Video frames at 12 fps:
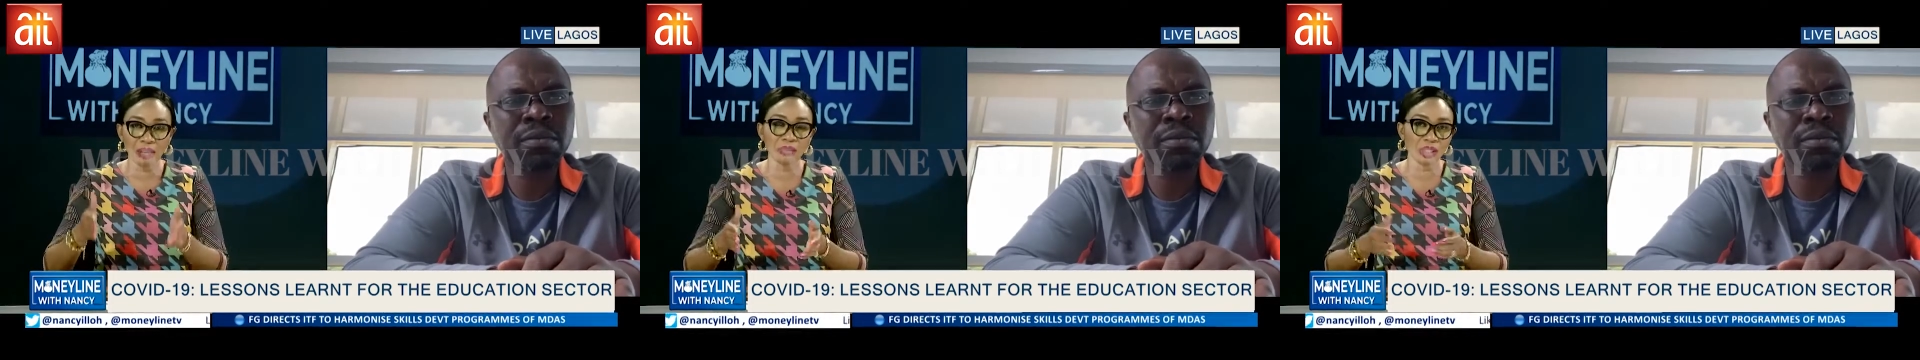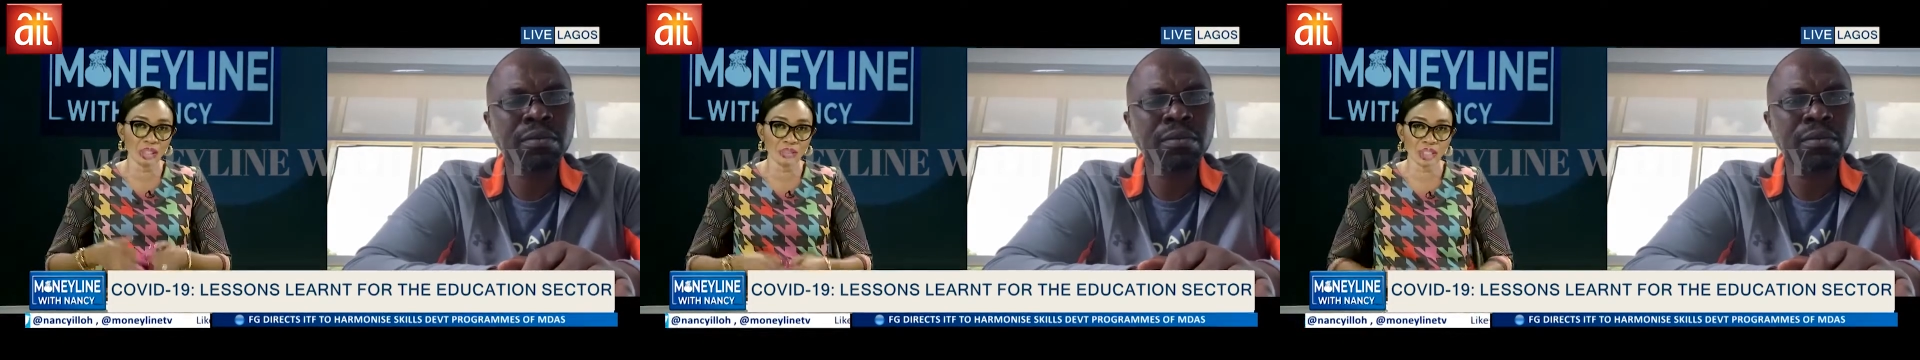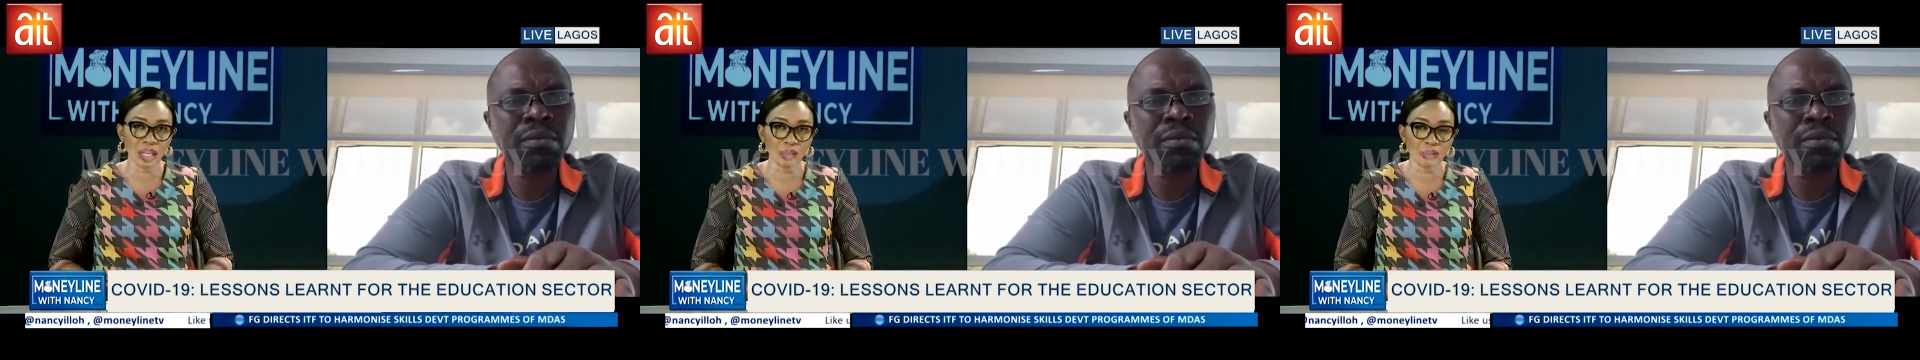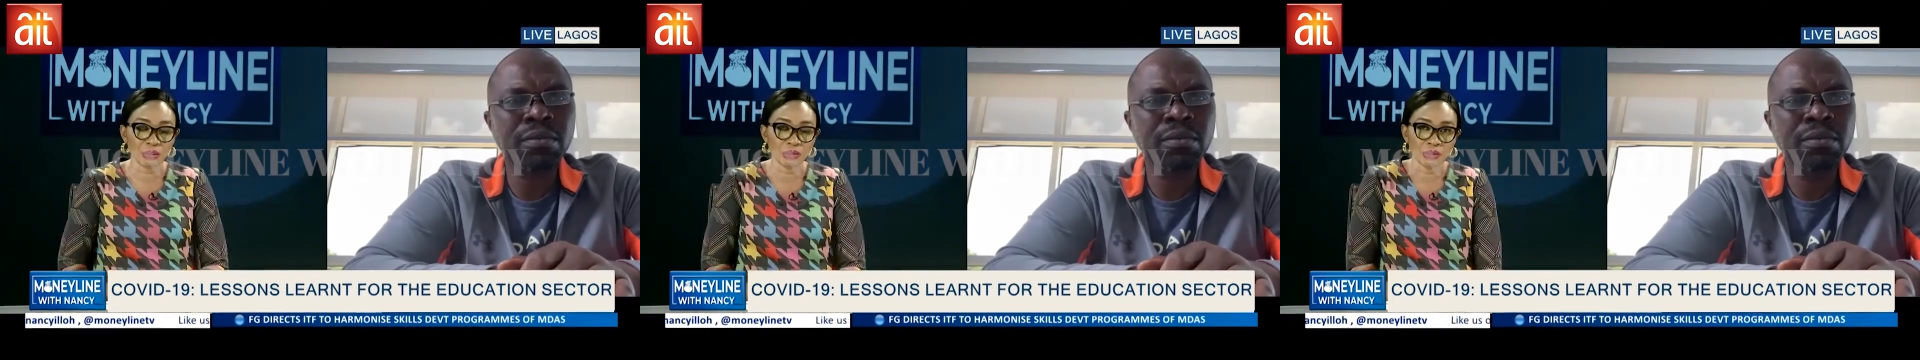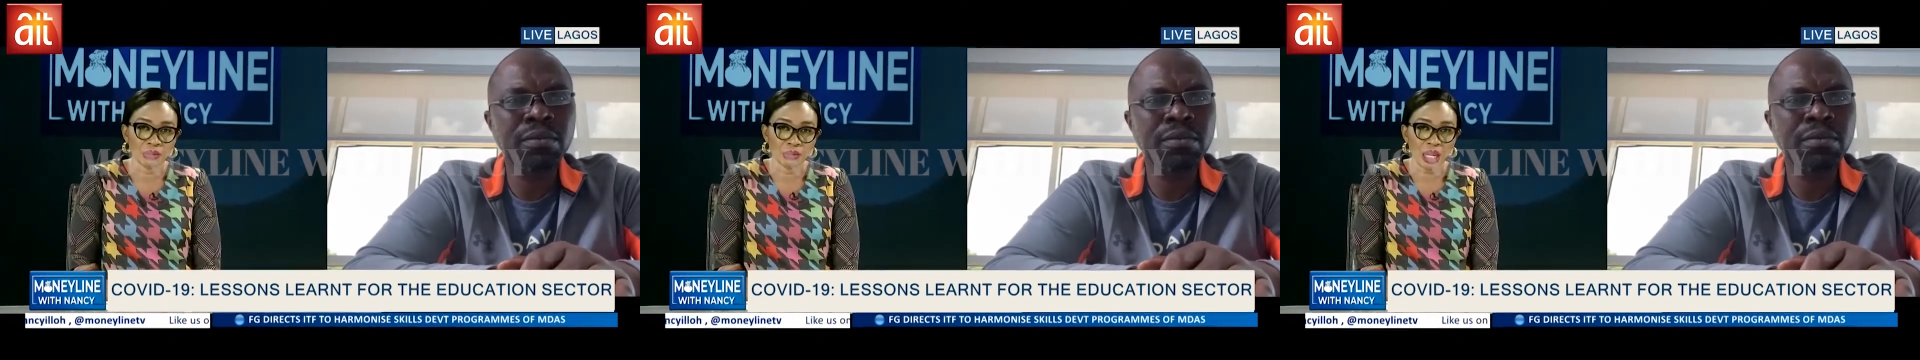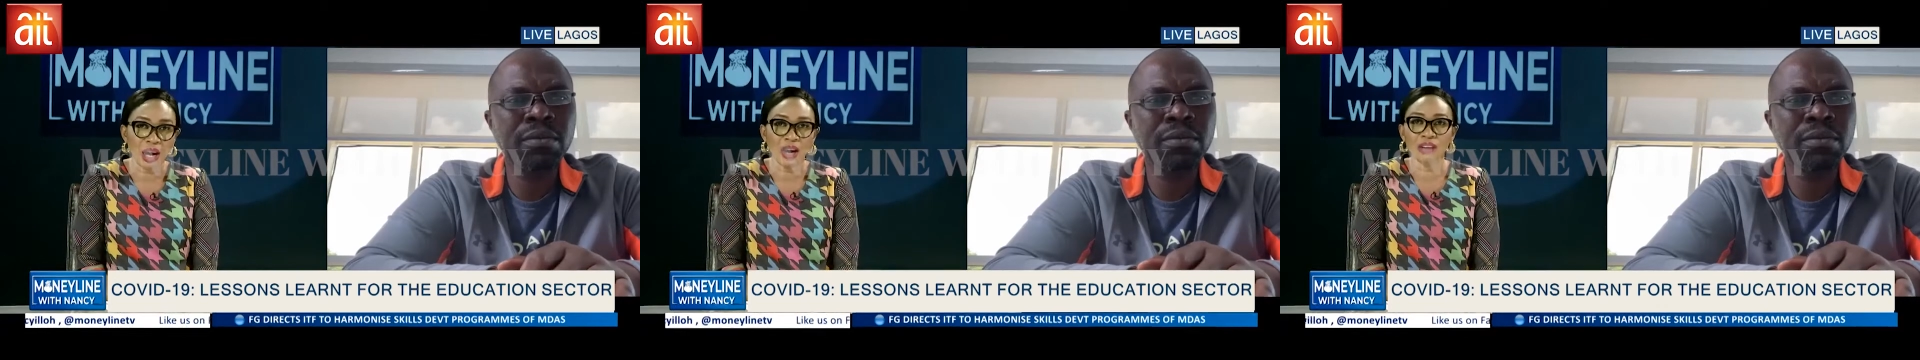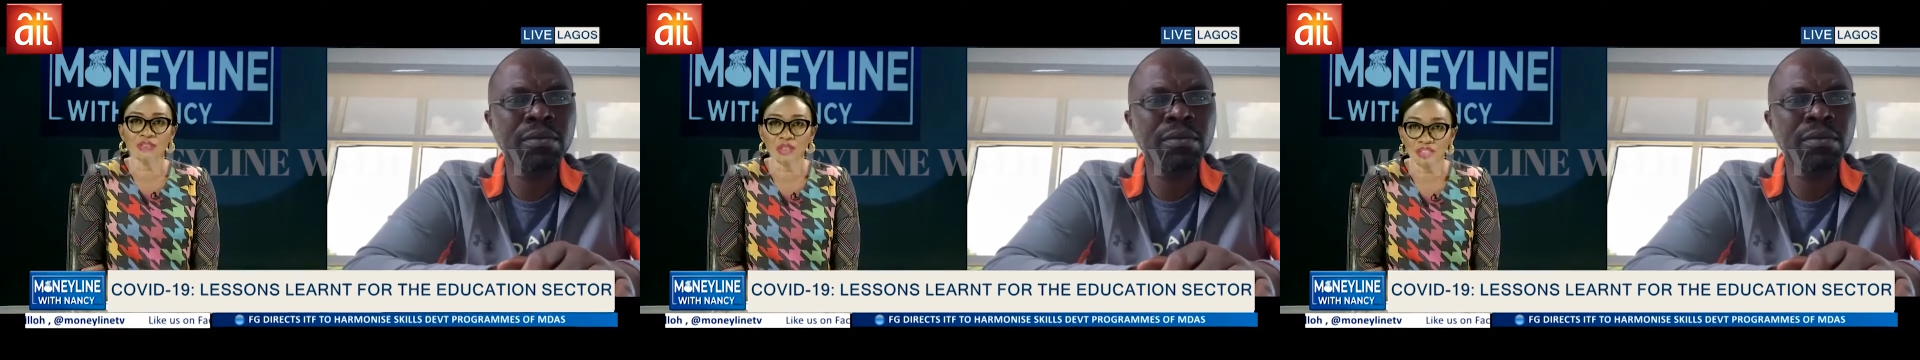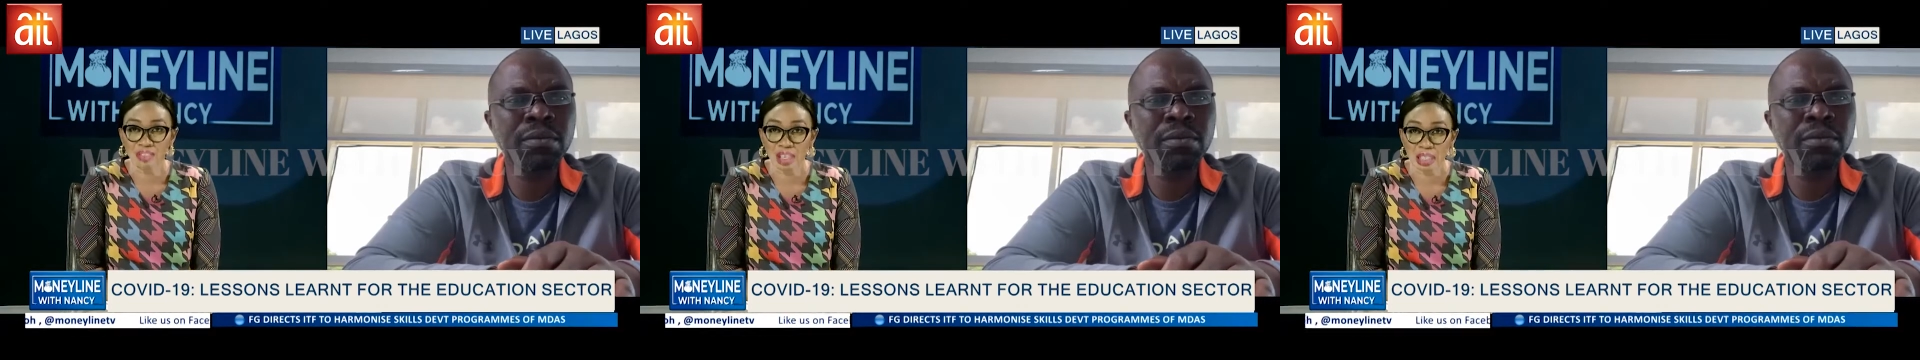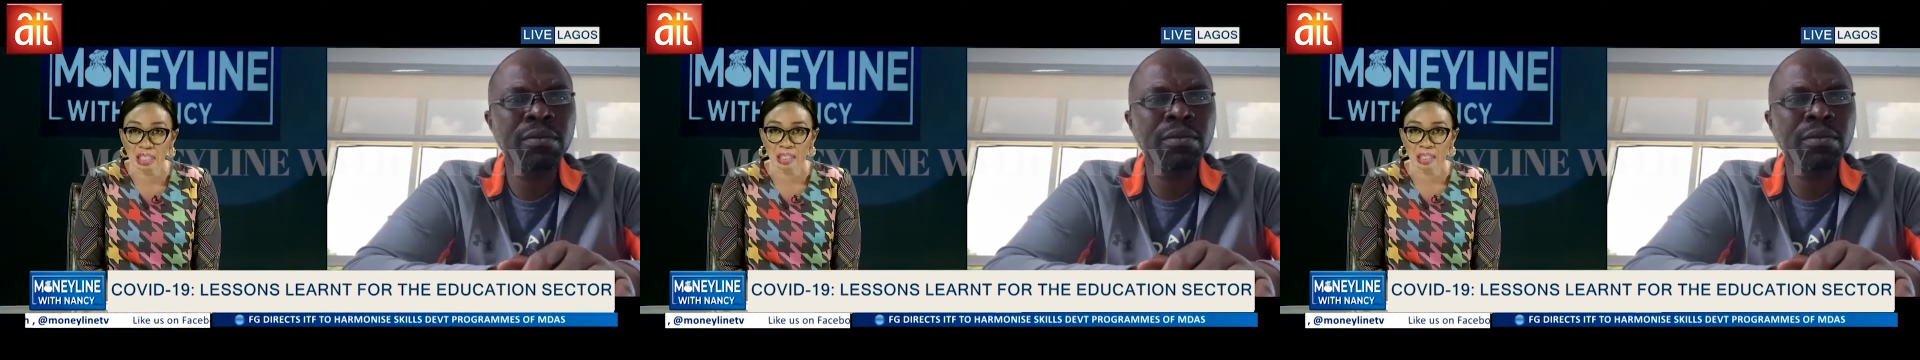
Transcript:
Speaker 1: till now. How have we fared?